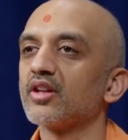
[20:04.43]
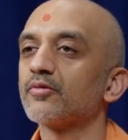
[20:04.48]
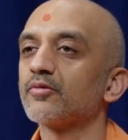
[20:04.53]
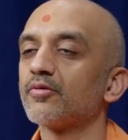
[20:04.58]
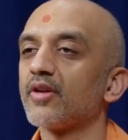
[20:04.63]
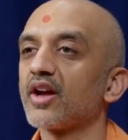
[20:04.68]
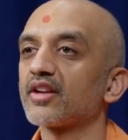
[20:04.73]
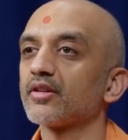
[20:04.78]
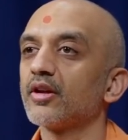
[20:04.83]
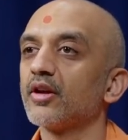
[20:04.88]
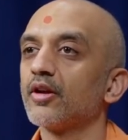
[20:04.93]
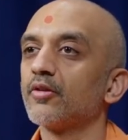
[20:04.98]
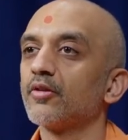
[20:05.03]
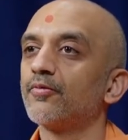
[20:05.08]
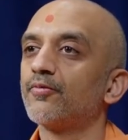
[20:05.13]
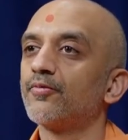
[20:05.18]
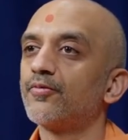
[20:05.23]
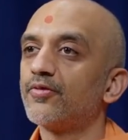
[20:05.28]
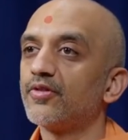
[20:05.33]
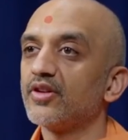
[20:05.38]
In fact,
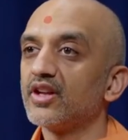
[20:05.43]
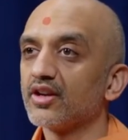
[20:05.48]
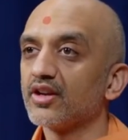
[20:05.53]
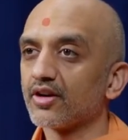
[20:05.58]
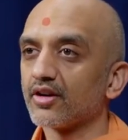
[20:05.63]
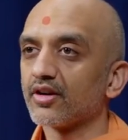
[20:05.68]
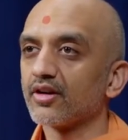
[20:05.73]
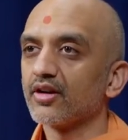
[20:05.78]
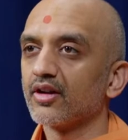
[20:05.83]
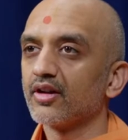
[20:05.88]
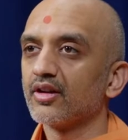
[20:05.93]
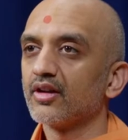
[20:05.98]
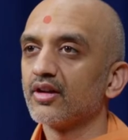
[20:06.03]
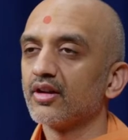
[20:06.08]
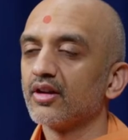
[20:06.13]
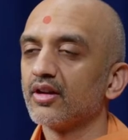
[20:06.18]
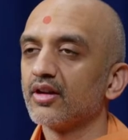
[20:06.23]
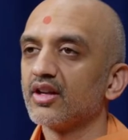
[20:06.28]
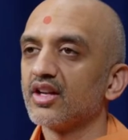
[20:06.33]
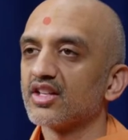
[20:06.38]
fear
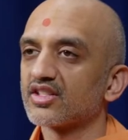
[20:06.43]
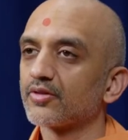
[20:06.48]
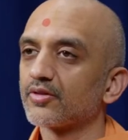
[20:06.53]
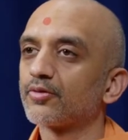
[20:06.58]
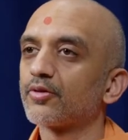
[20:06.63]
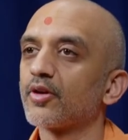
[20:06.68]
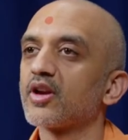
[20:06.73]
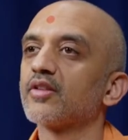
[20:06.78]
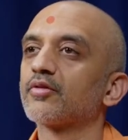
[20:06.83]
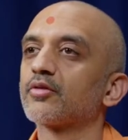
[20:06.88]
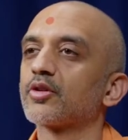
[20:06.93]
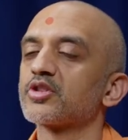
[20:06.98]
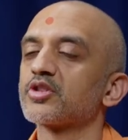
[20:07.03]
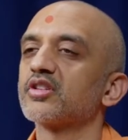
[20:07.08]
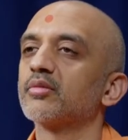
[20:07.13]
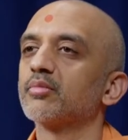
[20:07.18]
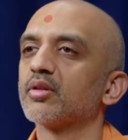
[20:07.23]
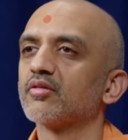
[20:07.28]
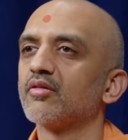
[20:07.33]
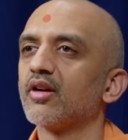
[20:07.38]
is afraid of
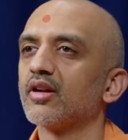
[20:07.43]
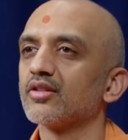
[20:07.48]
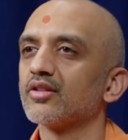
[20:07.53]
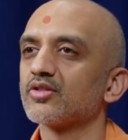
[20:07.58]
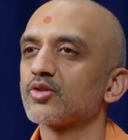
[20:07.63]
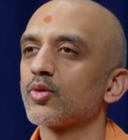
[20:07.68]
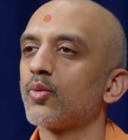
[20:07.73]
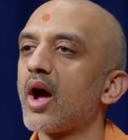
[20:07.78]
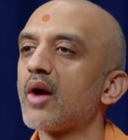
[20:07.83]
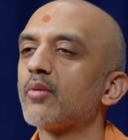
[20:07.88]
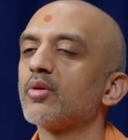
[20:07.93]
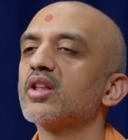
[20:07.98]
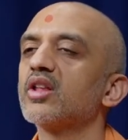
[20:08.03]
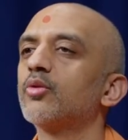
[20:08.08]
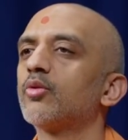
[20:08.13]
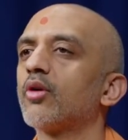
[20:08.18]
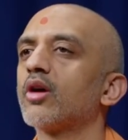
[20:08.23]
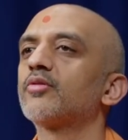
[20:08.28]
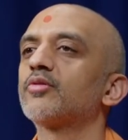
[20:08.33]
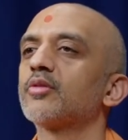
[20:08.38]
Krishna Bhagwan. So why would he
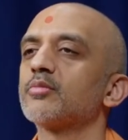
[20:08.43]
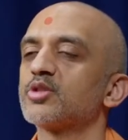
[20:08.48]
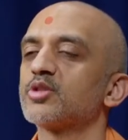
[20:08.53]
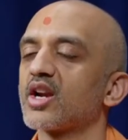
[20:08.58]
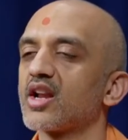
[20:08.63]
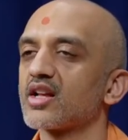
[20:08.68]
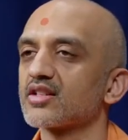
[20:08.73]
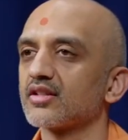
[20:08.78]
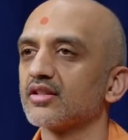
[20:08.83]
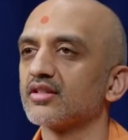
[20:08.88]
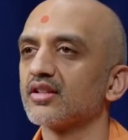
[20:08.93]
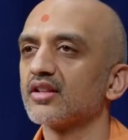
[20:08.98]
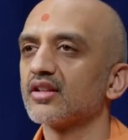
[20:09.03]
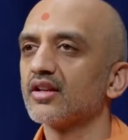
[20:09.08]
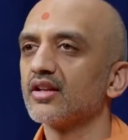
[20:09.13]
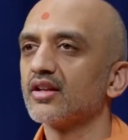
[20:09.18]
run from Jarasandh?